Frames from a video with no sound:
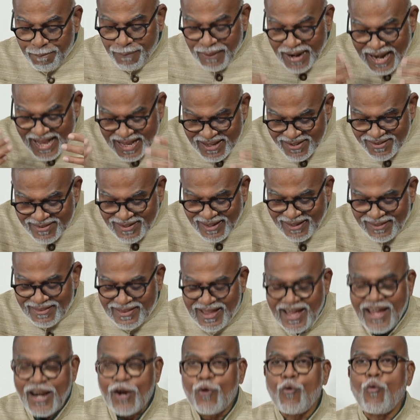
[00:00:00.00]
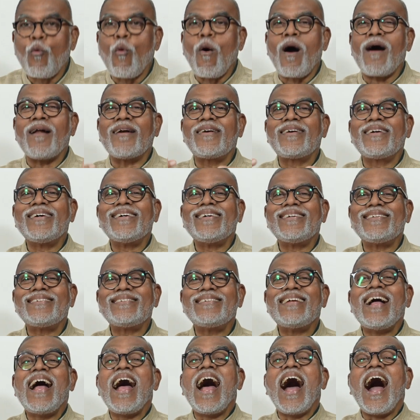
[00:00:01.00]
placing their
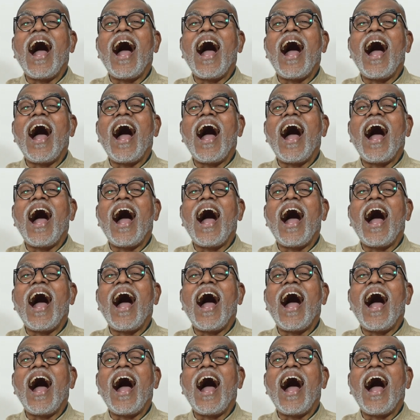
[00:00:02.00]
quarters